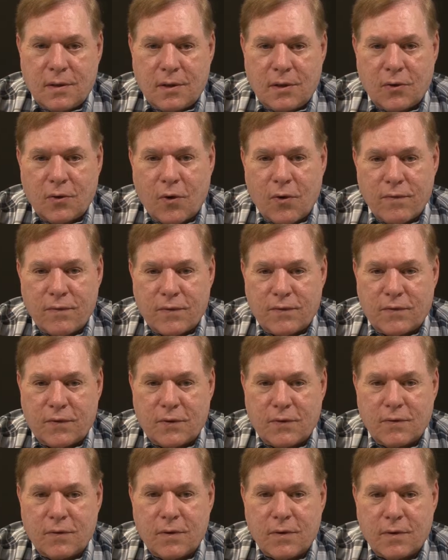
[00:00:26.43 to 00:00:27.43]
an
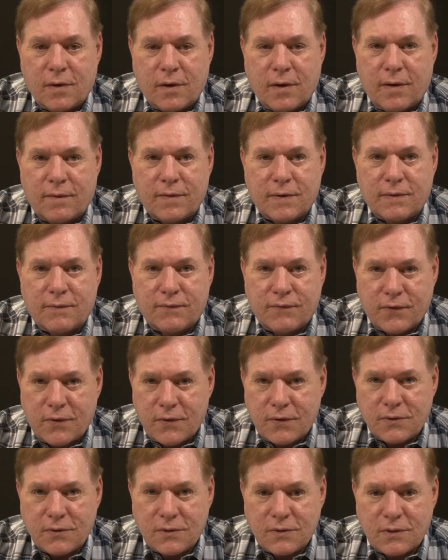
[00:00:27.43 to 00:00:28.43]
overview of it
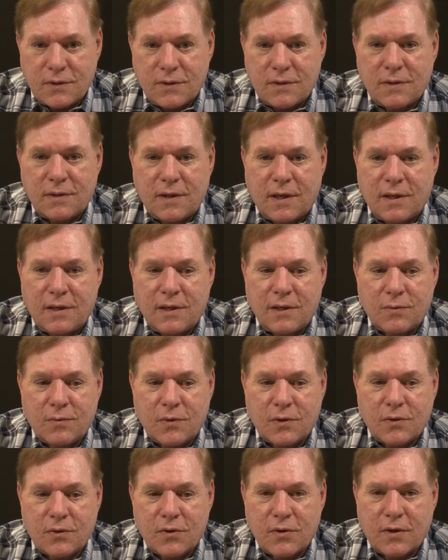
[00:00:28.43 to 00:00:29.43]
first, and then
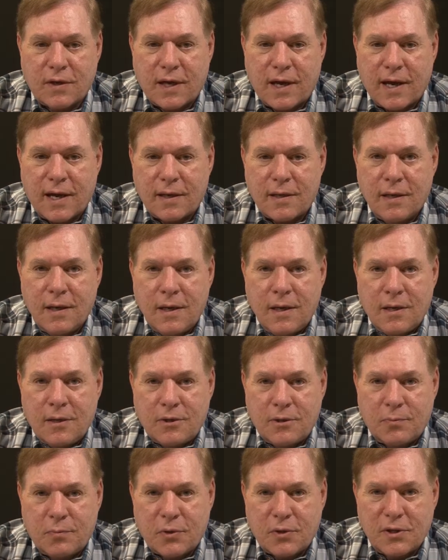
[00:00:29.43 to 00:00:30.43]
we'll look at
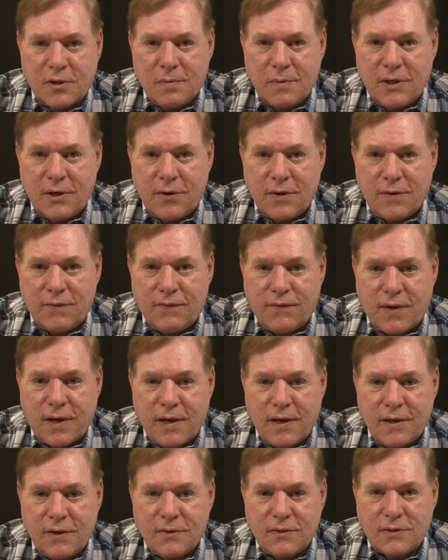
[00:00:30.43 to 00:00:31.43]
the preliminary
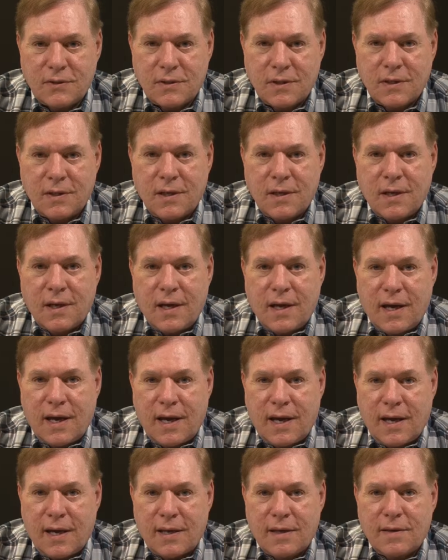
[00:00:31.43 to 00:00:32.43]
phase
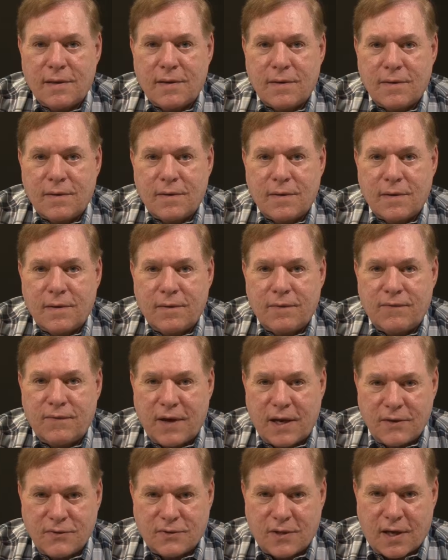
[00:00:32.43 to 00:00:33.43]
and
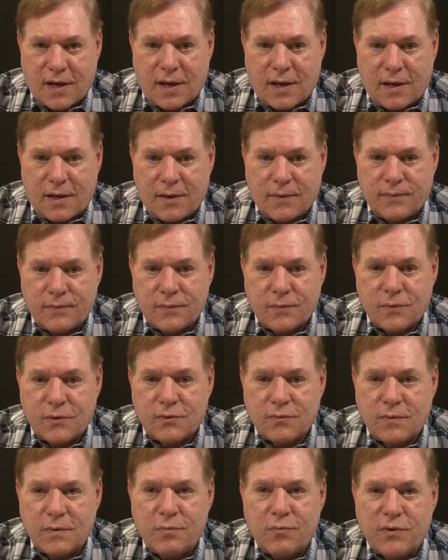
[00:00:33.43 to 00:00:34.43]
phase A,
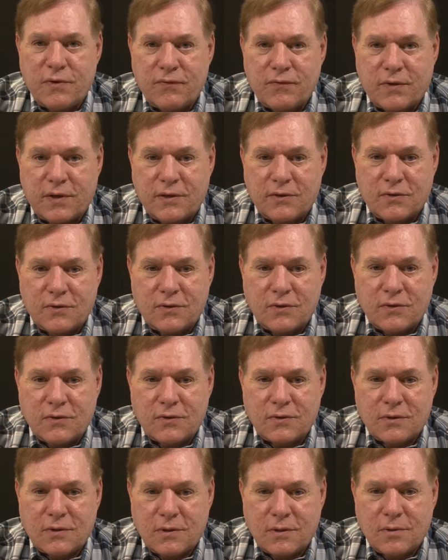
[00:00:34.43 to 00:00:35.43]
which we briefly
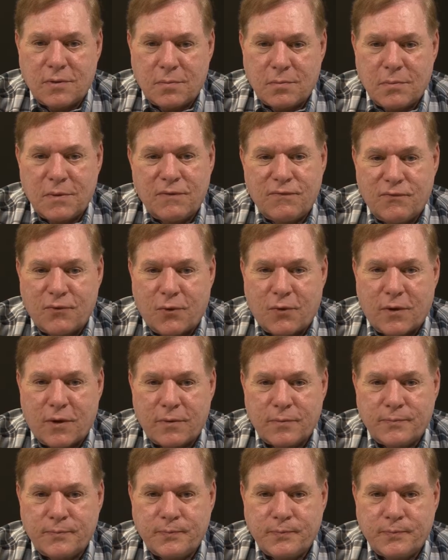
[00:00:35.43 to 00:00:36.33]
introduced before.